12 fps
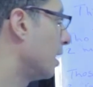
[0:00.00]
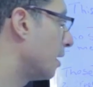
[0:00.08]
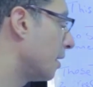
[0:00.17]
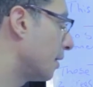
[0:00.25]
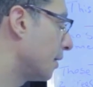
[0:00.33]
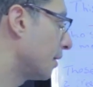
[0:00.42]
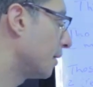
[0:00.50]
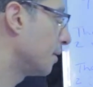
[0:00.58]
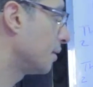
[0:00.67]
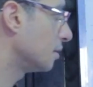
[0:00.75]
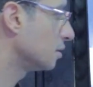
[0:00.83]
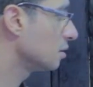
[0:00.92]

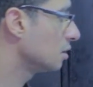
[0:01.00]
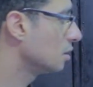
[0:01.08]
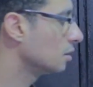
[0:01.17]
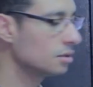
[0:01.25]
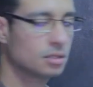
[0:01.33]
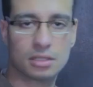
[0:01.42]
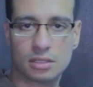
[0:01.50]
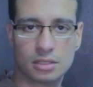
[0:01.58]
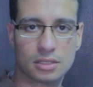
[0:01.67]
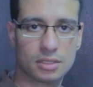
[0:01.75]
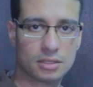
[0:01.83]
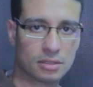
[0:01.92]

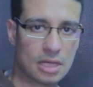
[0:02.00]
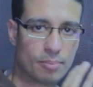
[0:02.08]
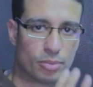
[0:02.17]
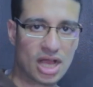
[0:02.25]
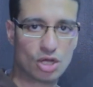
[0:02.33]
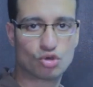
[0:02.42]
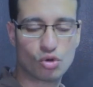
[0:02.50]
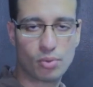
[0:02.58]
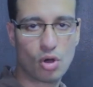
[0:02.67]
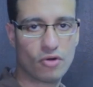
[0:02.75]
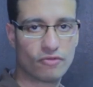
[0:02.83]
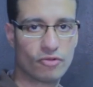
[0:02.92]
a group
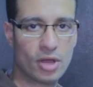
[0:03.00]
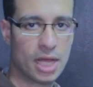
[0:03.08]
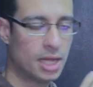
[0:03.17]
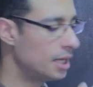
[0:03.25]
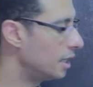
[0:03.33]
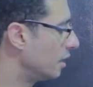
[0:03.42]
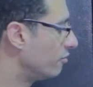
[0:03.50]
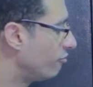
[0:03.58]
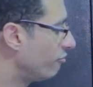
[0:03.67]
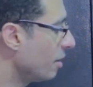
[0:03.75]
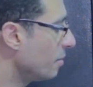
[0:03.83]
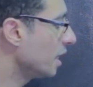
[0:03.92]
of
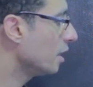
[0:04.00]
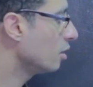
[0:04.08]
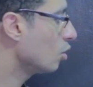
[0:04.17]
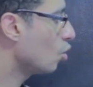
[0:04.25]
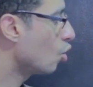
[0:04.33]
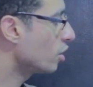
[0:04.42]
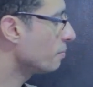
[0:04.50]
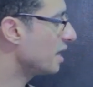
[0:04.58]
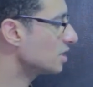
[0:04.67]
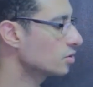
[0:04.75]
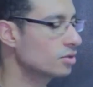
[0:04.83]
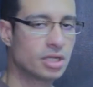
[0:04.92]
feminine or
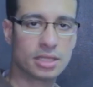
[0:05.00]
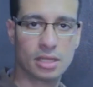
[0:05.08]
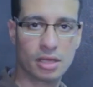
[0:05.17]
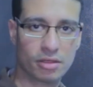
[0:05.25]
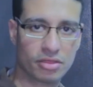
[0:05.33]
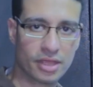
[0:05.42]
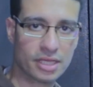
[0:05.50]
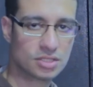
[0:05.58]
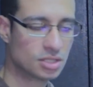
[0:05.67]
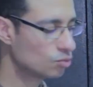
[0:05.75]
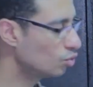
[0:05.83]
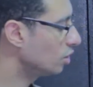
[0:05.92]
masculine
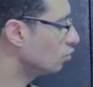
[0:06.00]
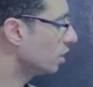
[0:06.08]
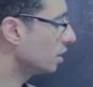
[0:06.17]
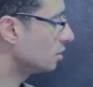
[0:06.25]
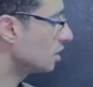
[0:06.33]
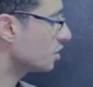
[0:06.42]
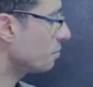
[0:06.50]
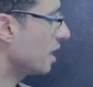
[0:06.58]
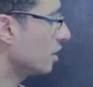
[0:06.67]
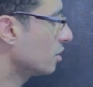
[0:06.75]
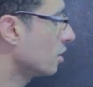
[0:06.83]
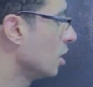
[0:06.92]
things. It doesn't
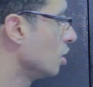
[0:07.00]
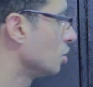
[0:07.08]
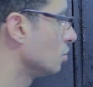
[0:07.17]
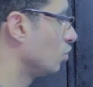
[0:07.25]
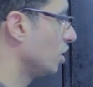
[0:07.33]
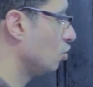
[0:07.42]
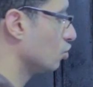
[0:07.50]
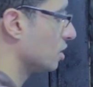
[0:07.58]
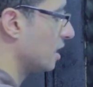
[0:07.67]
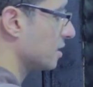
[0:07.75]
matter. We use the